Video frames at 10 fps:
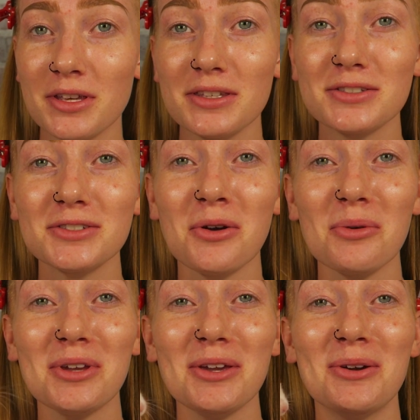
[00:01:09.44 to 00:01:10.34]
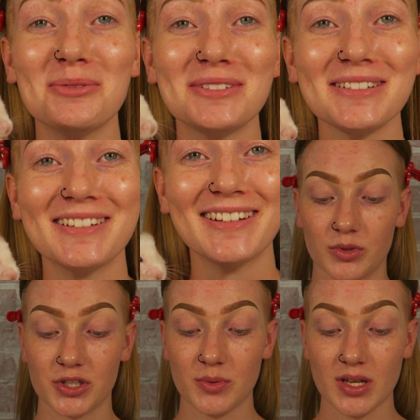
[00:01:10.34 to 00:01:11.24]
he's so cute.
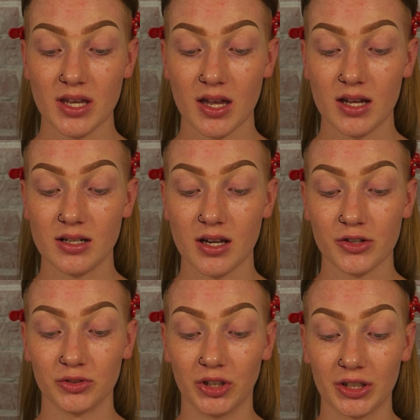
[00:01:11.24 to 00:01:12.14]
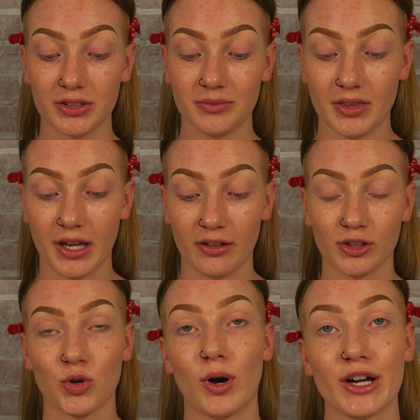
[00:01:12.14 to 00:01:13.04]
We're doing another look that
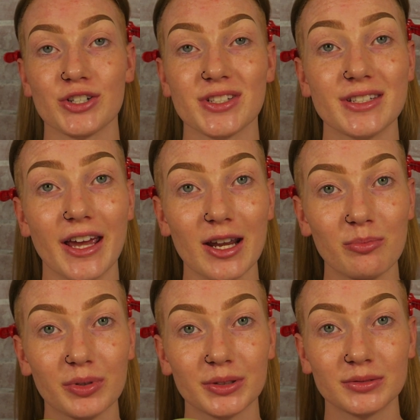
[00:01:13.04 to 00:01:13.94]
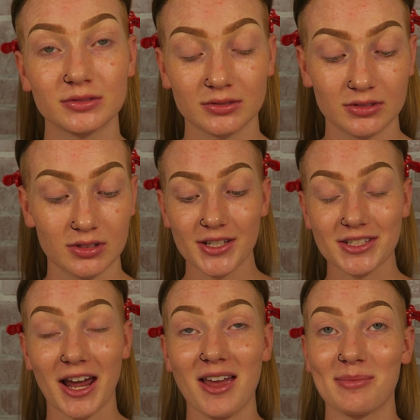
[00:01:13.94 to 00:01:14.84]
requires tape. This
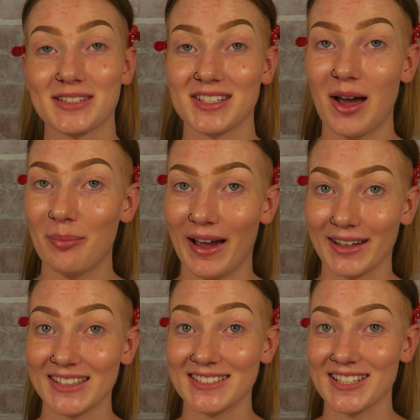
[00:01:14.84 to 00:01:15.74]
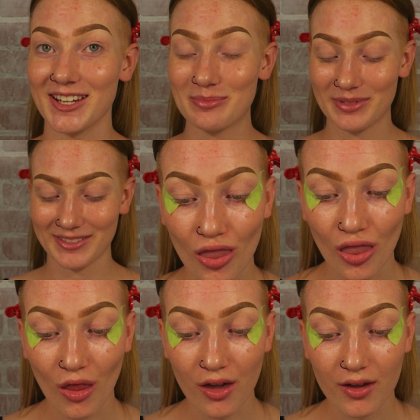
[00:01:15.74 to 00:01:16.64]
time it's not packing tape.
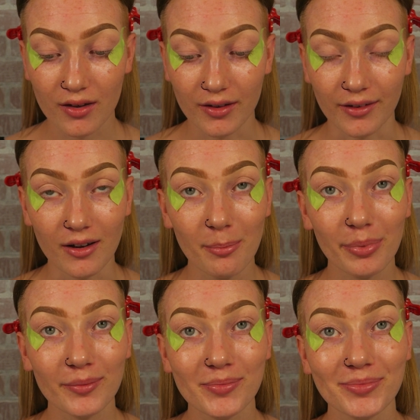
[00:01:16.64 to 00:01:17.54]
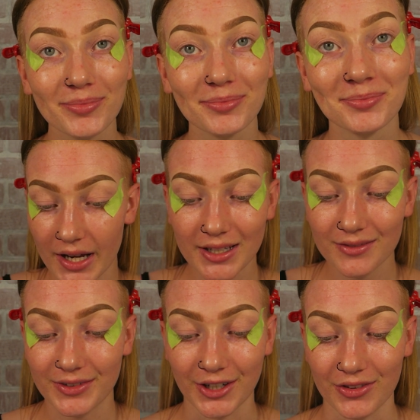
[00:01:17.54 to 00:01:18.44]
Yup. I
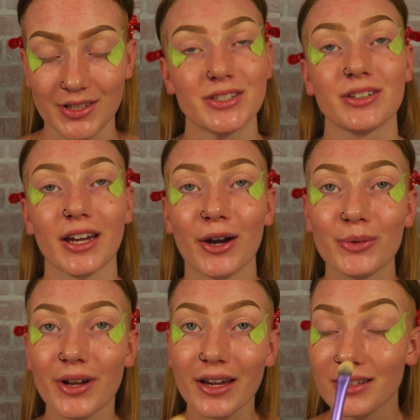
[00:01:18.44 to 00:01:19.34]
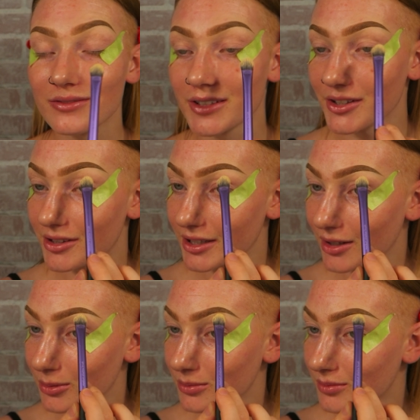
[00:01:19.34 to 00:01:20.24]
can figure this look out. I can figure it out.